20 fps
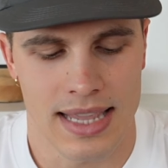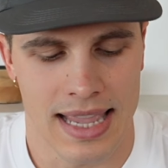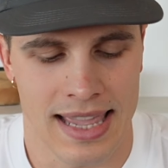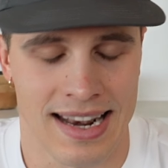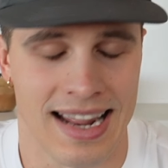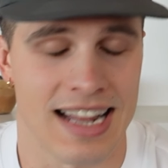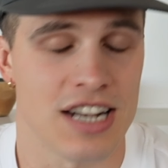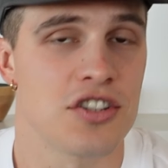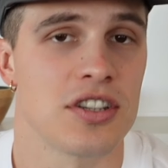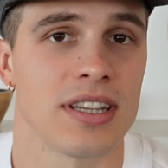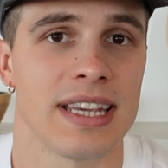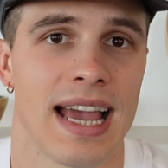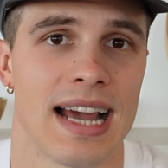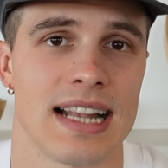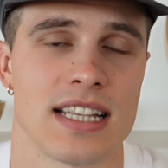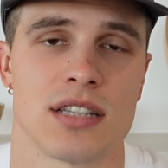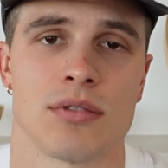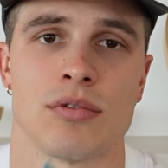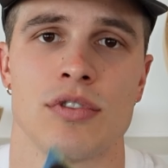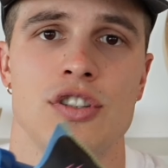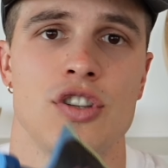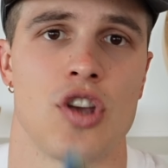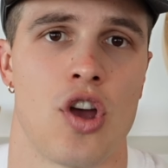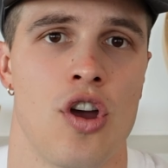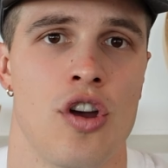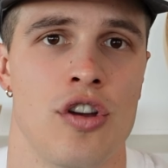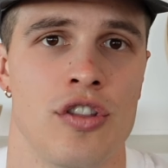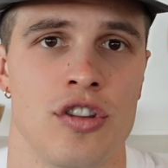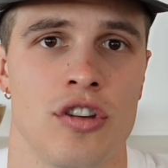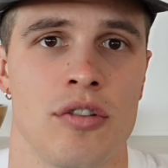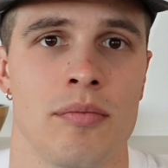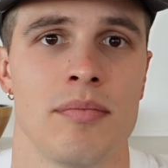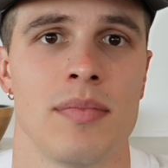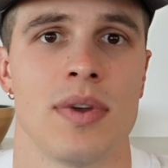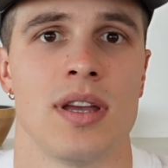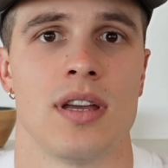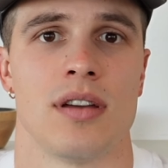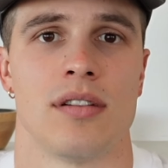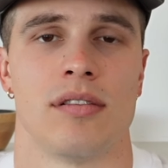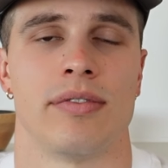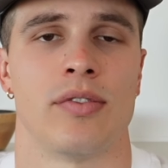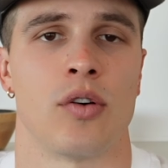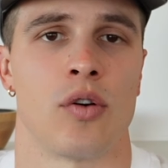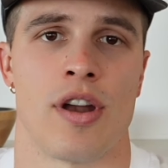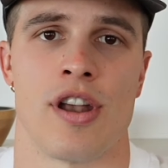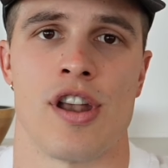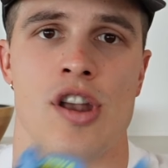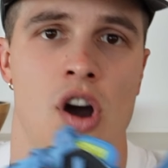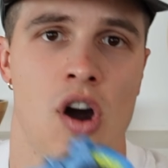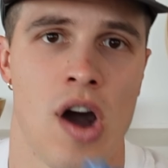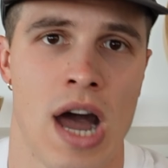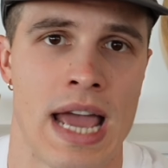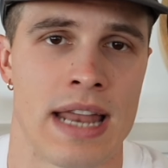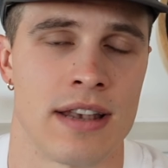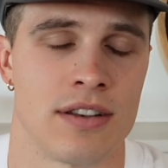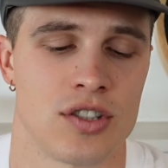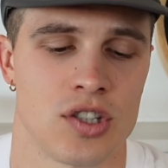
and I actually had to return them for a 9.